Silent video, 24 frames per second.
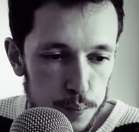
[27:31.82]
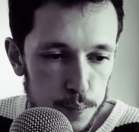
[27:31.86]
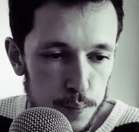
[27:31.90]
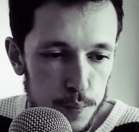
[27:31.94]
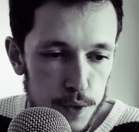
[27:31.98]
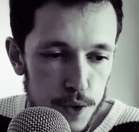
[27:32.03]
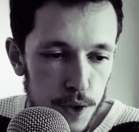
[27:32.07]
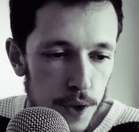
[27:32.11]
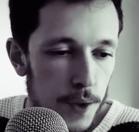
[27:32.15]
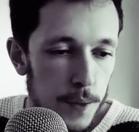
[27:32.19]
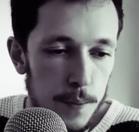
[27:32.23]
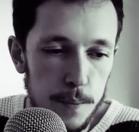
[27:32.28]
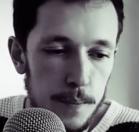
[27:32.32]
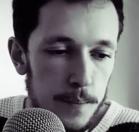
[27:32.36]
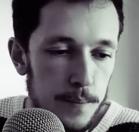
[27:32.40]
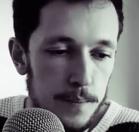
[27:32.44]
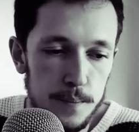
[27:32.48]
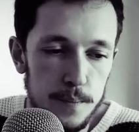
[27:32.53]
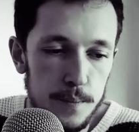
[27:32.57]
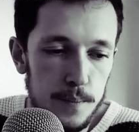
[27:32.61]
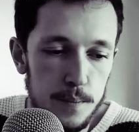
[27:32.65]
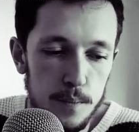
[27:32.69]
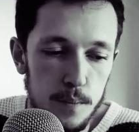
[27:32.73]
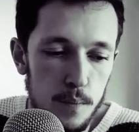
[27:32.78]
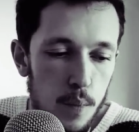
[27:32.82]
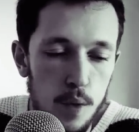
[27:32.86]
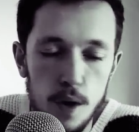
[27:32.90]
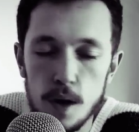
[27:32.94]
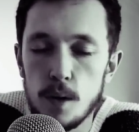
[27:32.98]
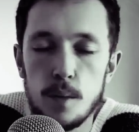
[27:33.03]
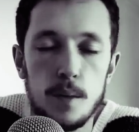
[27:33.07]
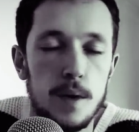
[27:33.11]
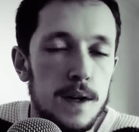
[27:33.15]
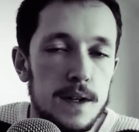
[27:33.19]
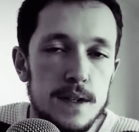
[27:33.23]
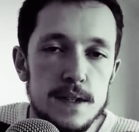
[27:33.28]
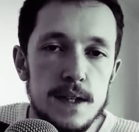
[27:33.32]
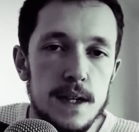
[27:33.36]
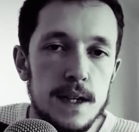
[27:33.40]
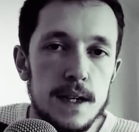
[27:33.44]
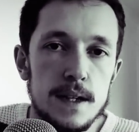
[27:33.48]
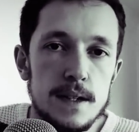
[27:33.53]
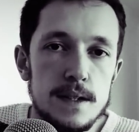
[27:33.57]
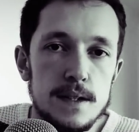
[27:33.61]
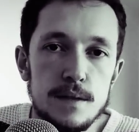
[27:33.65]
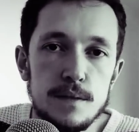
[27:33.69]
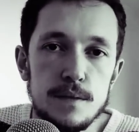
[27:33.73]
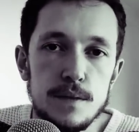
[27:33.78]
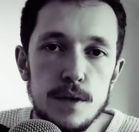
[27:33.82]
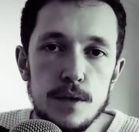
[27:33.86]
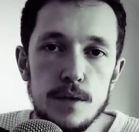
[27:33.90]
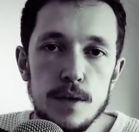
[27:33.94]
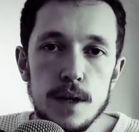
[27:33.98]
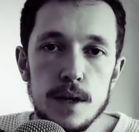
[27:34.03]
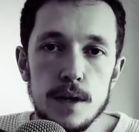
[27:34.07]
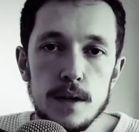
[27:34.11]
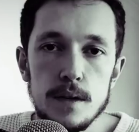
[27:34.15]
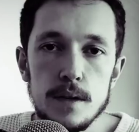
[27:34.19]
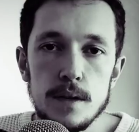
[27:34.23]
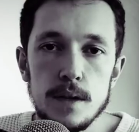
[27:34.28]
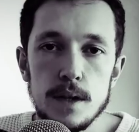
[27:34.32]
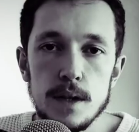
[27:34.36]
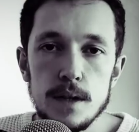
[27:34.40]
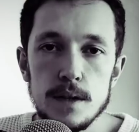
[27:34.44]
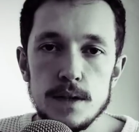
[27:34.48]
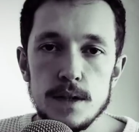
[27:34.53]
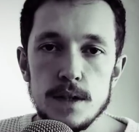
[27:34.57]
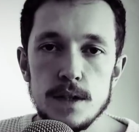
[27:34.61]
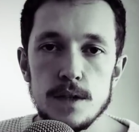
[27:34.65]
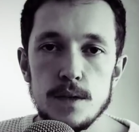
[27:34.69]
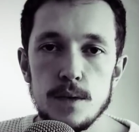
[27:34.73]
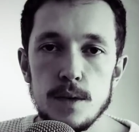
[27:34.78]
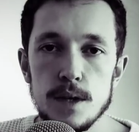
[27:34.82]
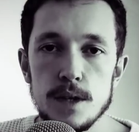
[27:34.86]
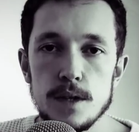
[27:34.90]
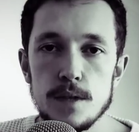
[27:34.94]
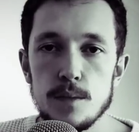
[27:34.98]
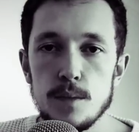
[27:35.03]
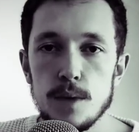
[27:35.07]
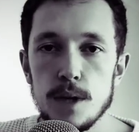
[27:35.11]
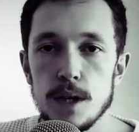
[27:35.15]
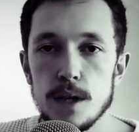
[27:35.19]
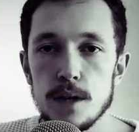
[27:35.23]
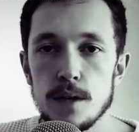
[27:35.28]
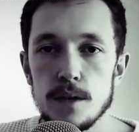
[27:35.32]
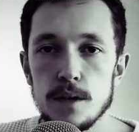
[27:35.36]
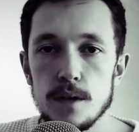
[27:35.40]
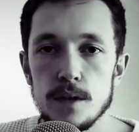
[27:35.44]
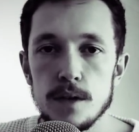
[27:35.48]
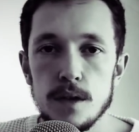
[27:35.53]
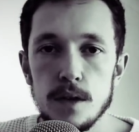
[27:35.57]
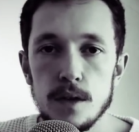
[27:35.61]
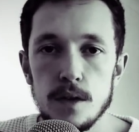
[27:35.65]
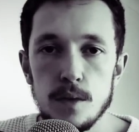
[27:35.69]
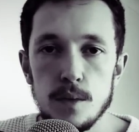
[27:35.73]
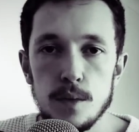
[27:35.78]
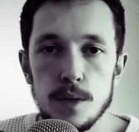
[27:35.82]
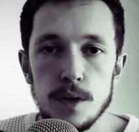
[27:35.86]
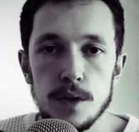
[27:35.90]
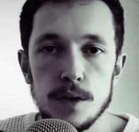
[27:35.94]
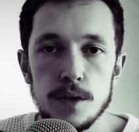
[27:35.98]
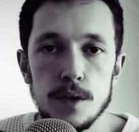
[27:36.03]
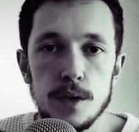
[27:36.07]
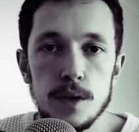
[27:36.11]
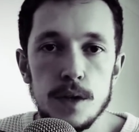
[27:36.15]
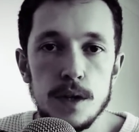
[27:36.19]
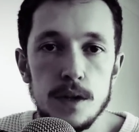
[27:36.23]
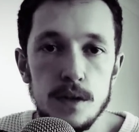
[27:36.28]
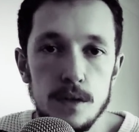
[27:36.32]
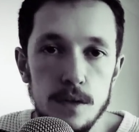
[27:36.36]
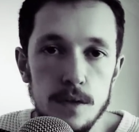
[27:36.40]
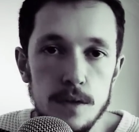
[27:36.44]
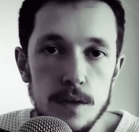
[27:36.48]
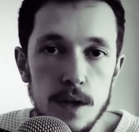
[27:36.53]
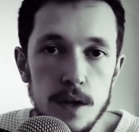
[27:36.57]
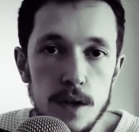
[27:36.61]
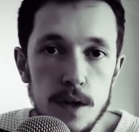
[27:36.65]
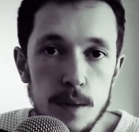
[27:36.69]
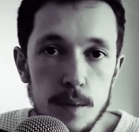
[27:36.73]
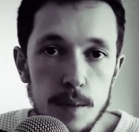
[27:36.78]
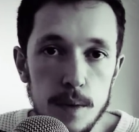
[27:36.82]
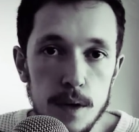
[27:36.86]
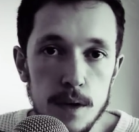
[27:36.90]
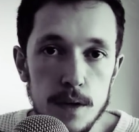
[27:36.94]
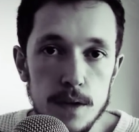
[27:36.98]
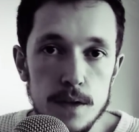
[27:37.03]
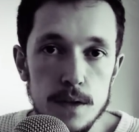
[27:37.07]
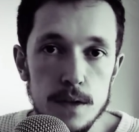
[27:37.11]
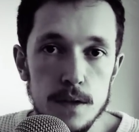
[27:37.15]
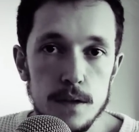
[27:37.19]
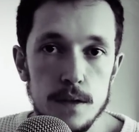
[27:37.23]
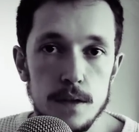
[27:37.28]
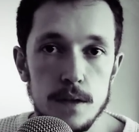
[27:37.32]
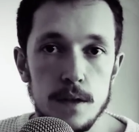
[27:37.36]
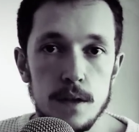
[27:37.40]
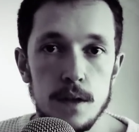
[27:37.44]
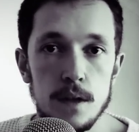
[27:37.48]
So what I want to say is, if you're in a situation where you don't know what you're doing, you're not the only person.